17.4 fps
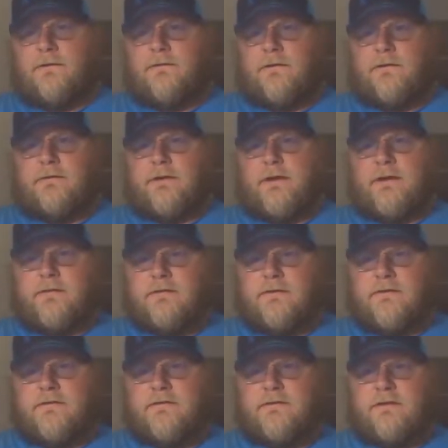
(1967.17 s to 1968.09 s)
we'll have
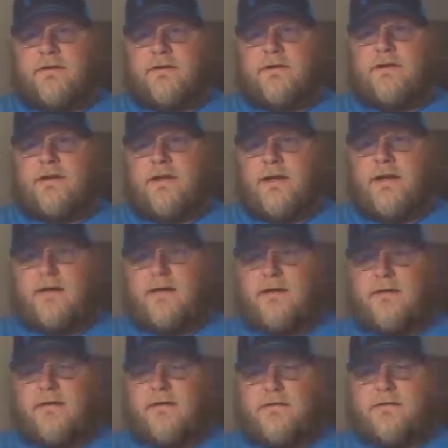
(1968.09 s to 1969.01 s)
to see
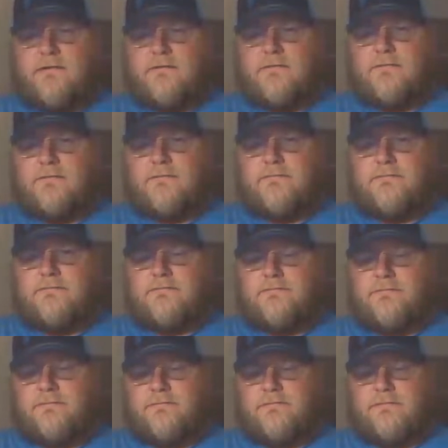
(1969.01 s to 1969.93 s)
how
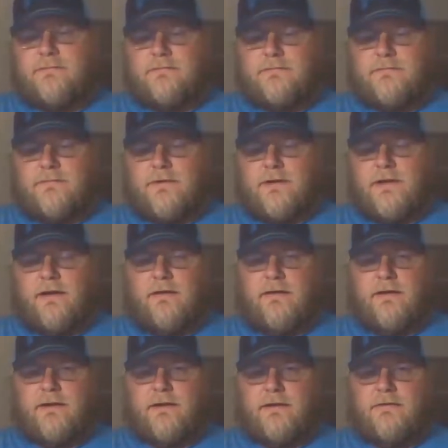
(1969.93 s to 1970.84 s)

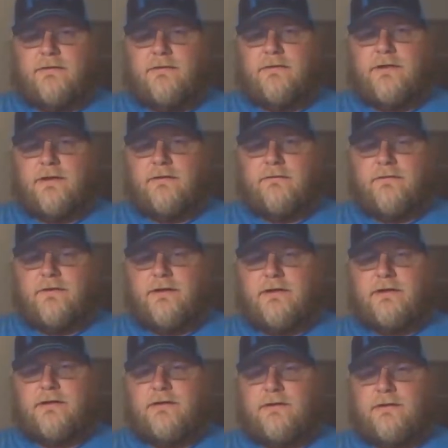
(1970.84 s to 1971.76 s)
how I can do that
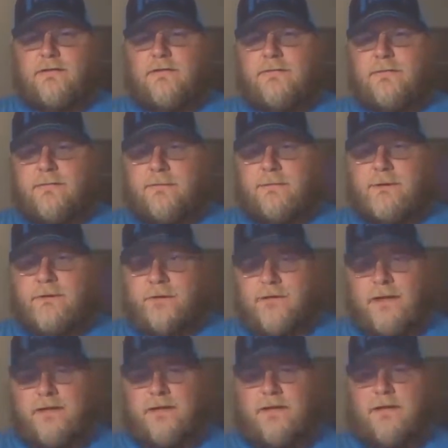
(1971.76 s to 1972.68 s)
video, but
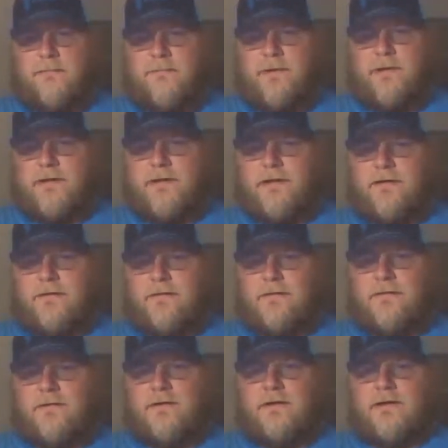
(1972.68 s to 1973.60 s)
they did pick
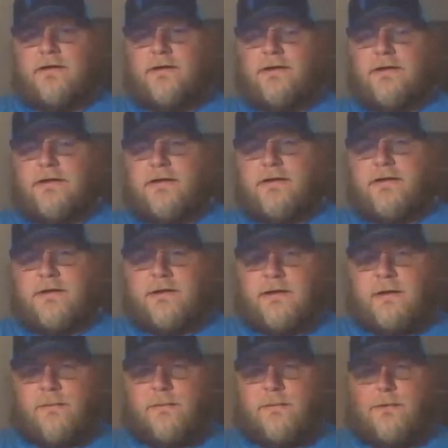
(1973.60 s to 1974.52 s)
out a
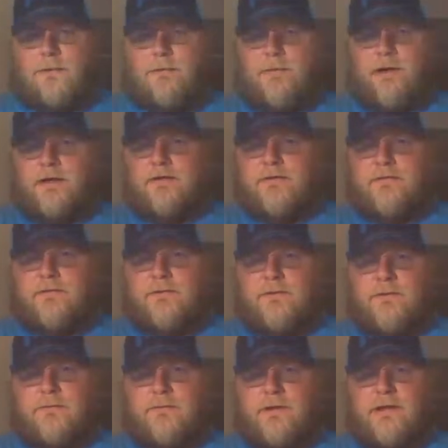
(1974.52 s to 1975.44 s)
couple of baits
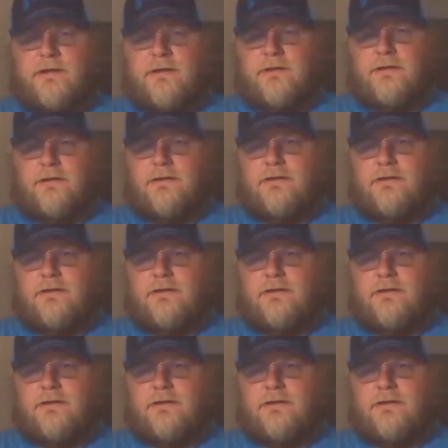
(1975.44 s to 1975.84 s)
for me.